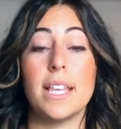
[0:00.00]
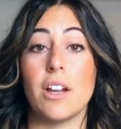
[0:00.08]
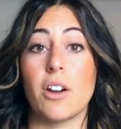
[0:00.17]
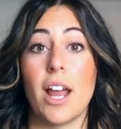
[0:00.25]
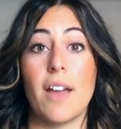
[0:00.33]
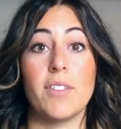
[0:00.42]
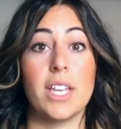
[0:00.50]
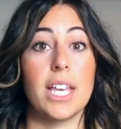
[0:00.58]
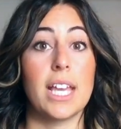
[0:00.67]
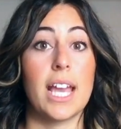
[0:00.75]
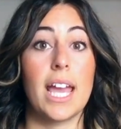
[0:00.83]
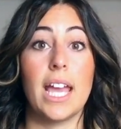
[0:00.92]
they are
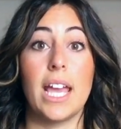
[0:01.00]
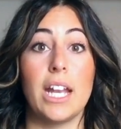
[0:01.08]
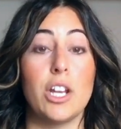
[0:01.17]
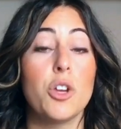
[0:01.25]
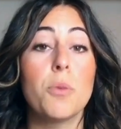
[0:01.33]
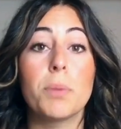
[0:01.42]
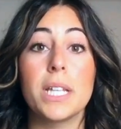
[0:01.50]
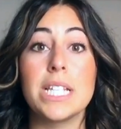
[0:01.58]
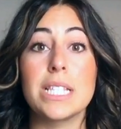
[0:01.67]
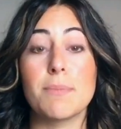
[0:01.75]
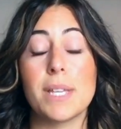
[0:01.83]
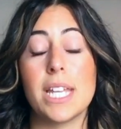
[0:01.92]
having a new
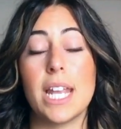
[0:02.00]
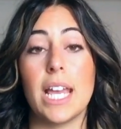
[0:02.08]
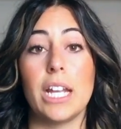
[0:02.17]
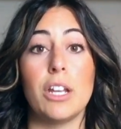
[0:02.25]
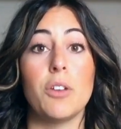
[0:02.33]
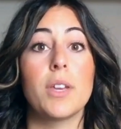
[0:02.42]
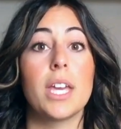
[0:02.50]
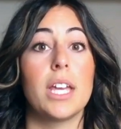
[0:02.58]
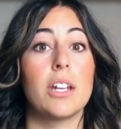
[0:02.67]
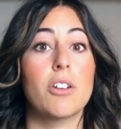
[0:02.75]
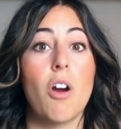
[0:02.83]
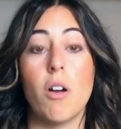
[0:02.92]
placement and you
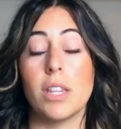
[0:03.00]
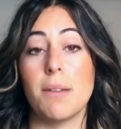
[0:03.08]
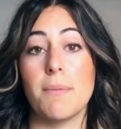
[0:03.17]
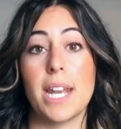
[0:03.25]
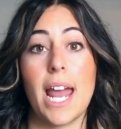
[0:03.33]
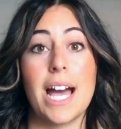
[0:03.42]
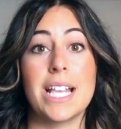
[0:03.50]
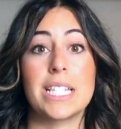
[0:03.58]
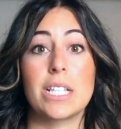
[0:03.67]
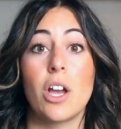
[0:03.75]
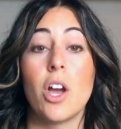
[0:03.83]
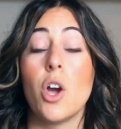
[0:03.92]
can call them and
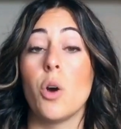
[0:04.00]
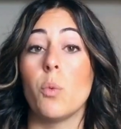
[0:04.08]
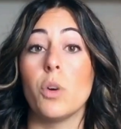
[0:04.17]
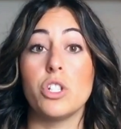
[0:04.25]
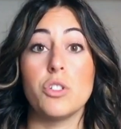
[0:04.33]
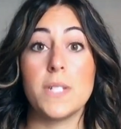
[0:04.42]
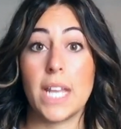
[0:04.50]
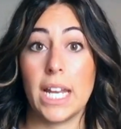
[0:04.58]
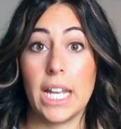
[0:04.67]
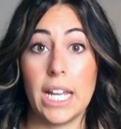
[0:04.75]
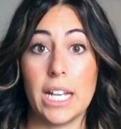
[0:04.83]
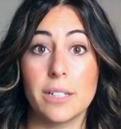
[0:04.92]
ask what do they
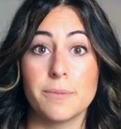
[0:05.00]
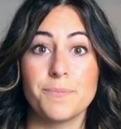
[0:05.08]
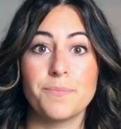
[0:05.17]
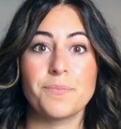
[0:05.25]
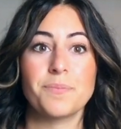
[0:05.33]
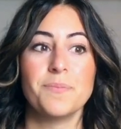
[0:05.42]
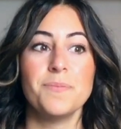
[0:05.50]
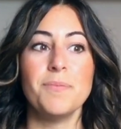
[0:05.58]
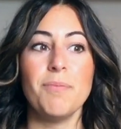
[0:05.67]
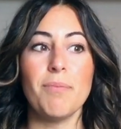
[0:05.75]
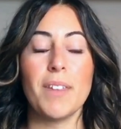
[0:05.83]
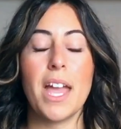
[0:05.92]
need.
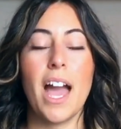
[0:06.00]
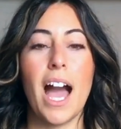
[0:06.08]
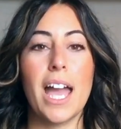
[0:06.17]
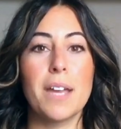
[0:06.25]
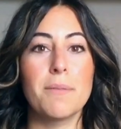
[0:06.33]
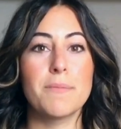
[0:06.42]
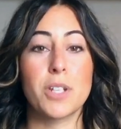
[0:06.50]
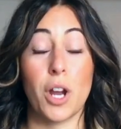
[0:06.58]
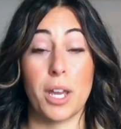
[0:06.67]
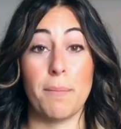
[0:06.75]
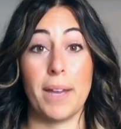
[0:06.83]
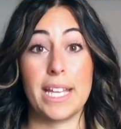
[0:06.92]
I am
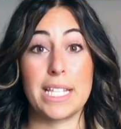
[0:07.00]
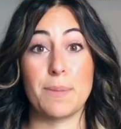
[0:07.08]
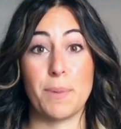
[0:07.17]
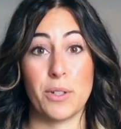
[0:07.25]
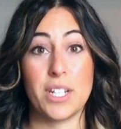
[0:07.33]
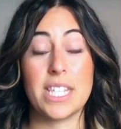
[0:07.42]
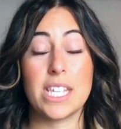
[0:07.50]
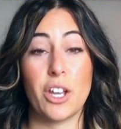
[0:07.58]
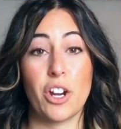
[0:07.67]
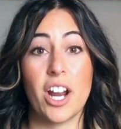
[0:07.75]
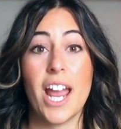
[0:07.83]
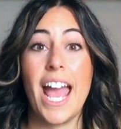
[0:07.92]
talking by experience
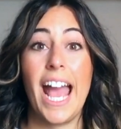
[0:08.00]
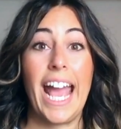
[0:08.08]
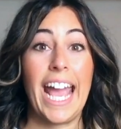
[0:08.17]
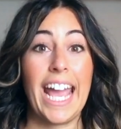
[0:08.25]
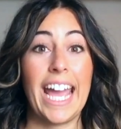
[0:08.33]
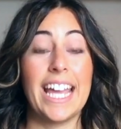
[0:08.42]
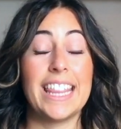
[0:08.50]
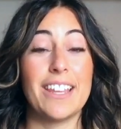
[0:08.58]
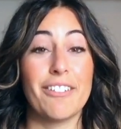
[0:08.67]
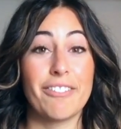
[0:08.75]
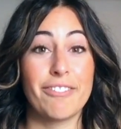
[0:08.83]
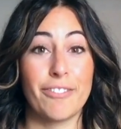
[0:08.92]
here, and
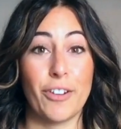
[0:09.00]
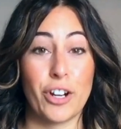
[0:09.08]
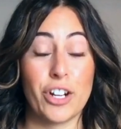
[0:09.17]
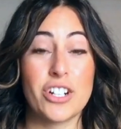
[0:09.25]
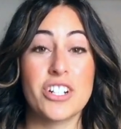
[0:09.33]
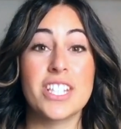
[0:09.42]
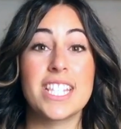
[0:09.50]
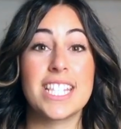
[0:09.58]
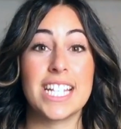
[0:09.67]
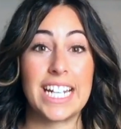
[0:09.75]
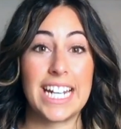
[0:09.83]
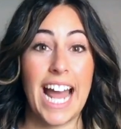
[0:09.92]
the first
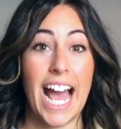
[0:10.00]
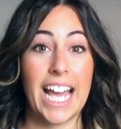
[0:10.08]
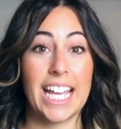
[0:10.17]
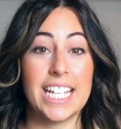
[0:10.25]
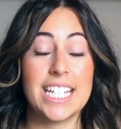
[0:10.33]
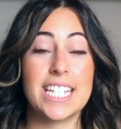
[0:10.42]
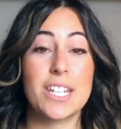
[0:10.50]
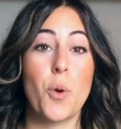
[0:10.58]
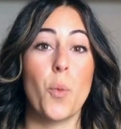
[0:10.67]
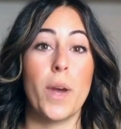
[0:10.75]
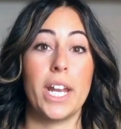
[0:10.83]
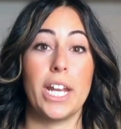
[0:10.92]
night
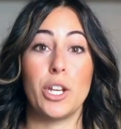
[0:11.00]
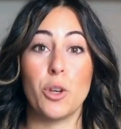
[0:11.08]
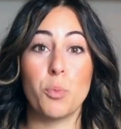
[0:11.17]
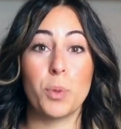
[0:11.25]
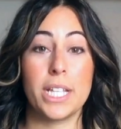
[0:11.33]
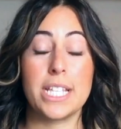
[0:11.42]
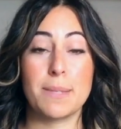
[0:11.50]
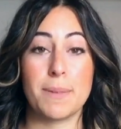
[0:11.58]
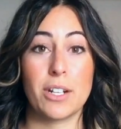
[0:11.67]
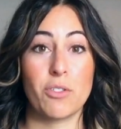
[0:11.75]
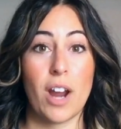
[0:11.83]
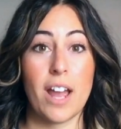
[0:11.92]
when a new placement
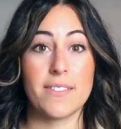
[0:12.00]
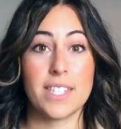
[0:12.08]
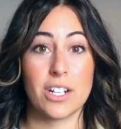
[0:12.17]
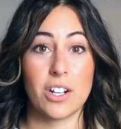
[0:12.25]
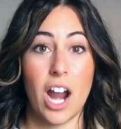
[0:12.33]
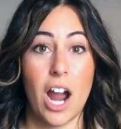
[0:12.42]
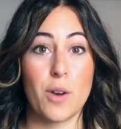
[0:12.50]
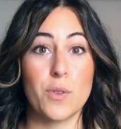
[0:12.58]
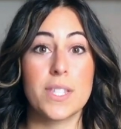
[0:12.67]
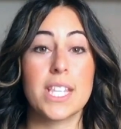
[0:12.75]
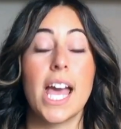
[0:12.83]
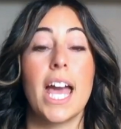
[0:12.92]
arrives at our house
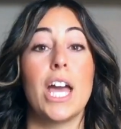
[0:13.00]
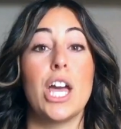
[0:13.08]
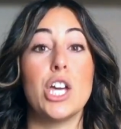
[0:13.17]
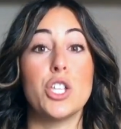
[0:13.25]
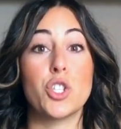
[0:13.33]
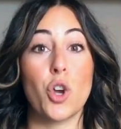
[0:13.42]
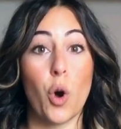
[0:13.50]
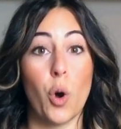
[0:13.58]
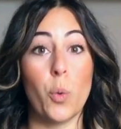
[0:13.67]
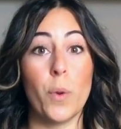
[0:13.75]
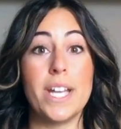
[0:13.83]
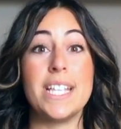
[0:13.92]
is
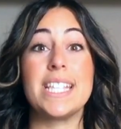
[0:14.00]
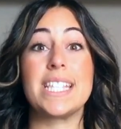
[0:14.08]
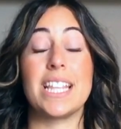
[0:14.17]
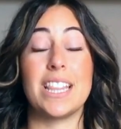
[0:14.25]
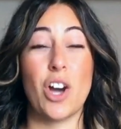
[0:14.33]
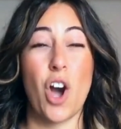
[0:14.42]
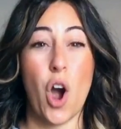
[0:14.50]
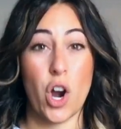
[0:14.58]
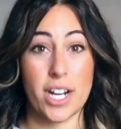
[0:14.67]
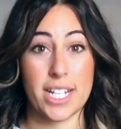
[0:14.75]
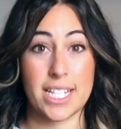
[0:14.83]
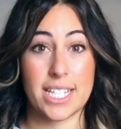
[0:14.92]
always the
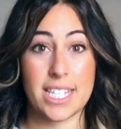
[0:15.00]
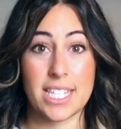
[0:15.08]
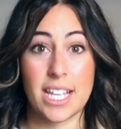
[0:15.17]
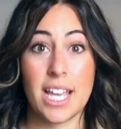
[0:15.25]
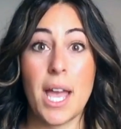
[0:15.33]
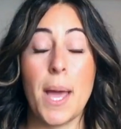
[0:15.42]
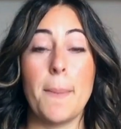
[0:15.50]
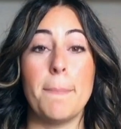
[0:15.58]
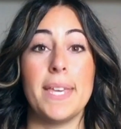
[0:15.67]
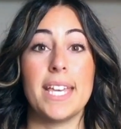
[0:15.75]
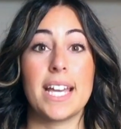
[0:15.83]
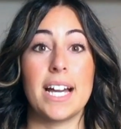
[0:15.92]
hardest
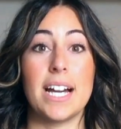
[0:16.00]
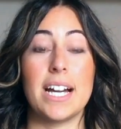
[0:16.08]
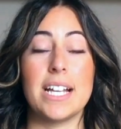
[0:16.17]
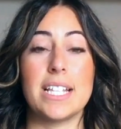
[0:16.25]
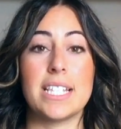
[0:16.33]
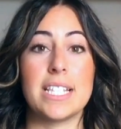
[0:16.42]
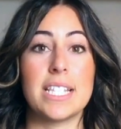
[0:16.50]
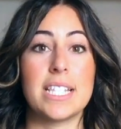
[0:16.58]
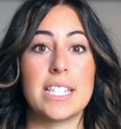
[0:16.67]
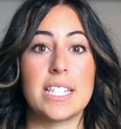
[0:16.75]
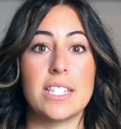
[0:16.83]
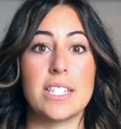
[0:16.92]
because
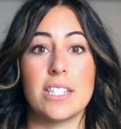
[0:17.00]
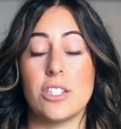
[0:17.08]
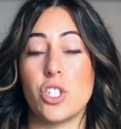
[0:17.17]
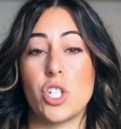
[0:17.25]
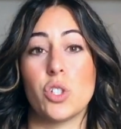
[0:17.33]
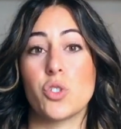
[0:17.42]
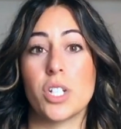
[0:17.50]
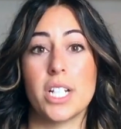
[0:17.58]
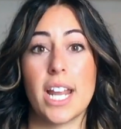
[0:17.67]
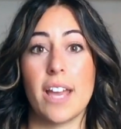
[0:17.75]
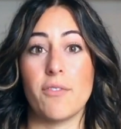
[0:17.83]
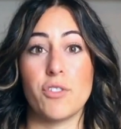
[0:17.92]
these children
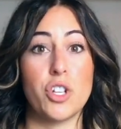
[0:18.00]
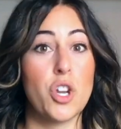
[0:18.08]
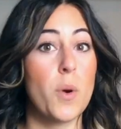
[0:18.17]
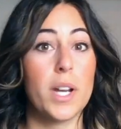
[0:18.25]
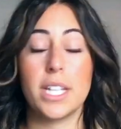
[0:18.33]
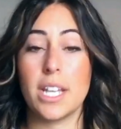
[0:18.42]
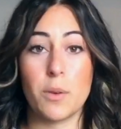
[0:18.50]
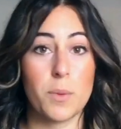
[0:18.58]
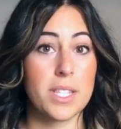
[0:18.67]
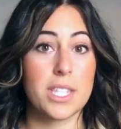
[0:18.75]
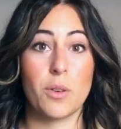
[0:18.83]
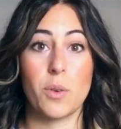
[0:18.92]
have no idea
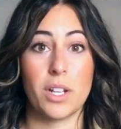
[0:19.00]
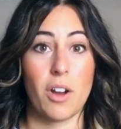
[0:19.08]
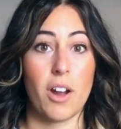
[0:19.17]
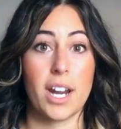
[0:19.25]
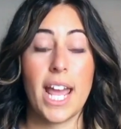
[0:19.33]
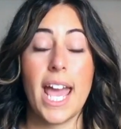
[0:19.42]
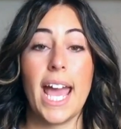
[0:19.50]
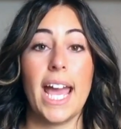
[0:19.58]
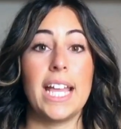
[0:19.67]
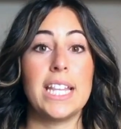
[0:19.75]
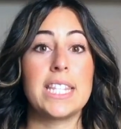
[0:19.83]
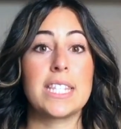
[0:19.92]
what's going on.
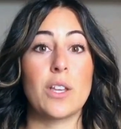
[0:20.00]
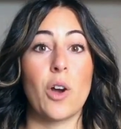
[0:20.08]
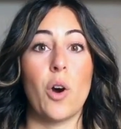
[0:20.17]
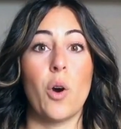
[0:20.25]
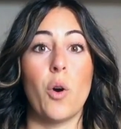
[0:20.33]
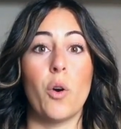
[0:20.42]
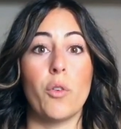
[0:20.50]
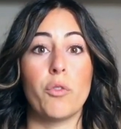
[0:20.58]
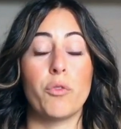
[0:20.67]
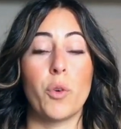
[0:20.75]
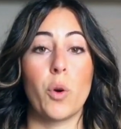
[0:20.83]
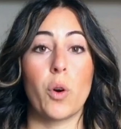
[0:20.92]
And so
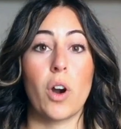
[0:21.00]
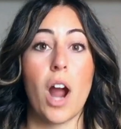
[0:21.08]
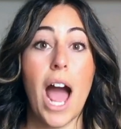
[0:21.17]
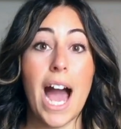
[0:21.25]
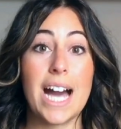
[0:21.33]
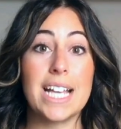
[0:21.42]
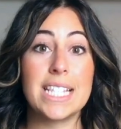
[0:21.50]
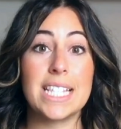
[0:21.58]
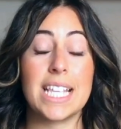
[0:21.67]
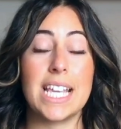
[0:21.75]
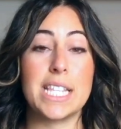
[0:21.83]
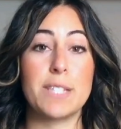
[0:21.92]
for us,
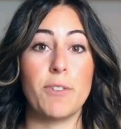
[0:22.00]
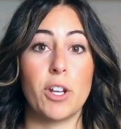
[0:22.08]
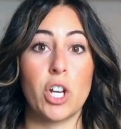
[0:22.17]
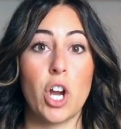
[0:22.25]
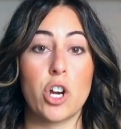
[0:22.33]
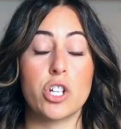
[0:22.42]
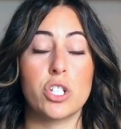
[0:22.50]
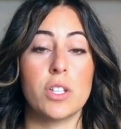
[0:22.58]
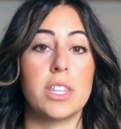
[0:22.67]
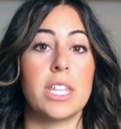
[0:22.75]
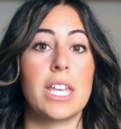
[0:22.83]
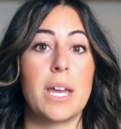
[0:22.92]
it's very hard to
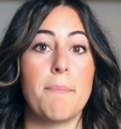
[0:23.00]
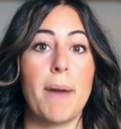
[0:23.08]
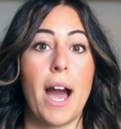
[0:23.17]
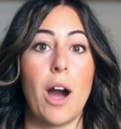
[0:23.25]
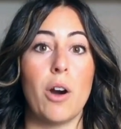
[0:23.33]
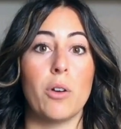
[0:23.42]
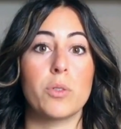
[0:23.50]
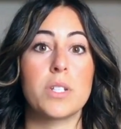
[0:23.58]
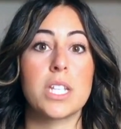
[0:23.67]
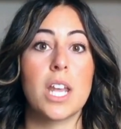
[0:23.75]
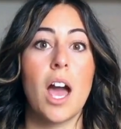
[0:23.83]
think about